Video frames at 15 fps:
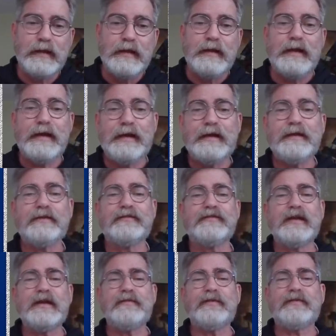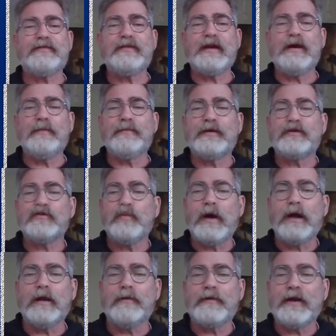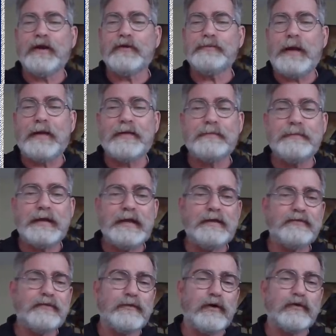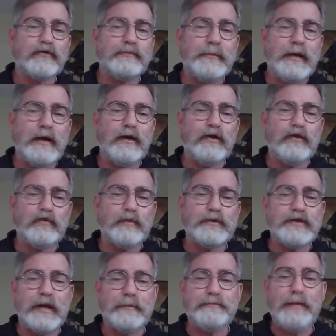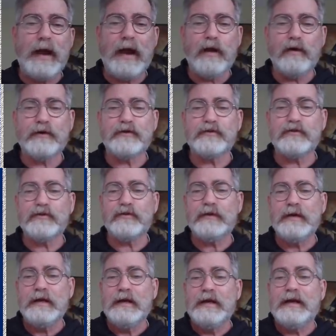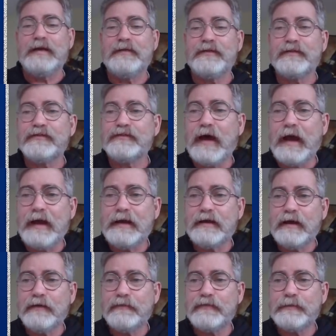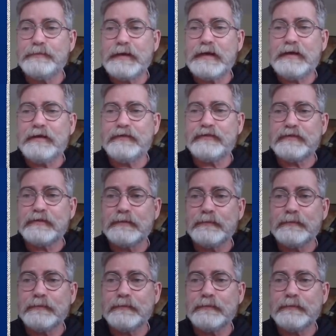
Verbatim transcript: And he deceiveth them that dwell on the earth by the means of those miracles which he had power to do in the sight of the beast,